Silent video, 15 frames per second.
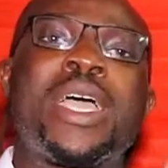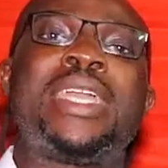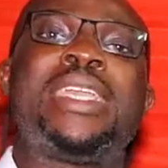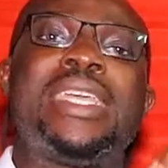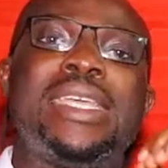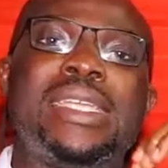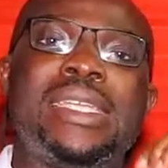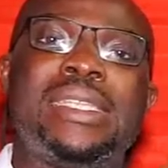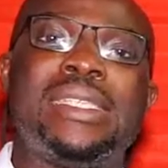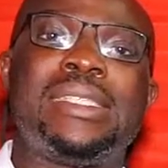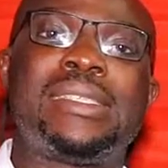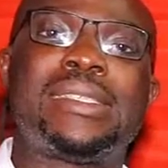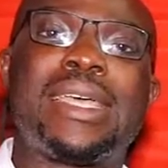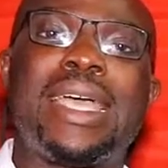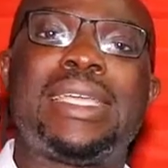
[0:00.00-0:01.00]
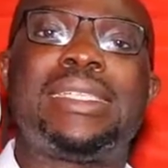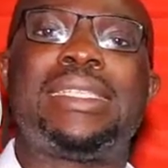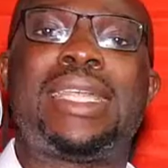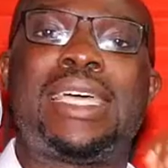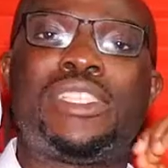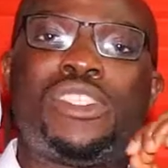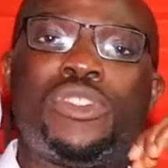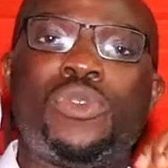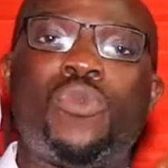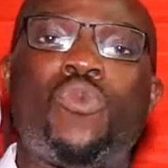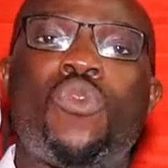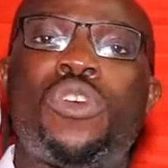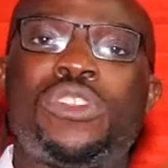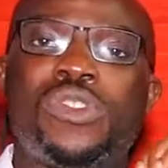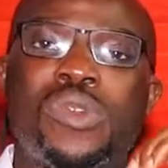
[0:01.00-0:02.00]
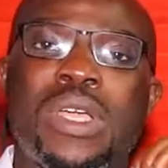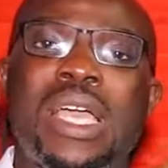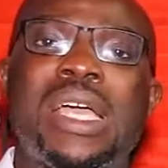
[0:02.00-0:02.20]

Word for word: can decide that you want to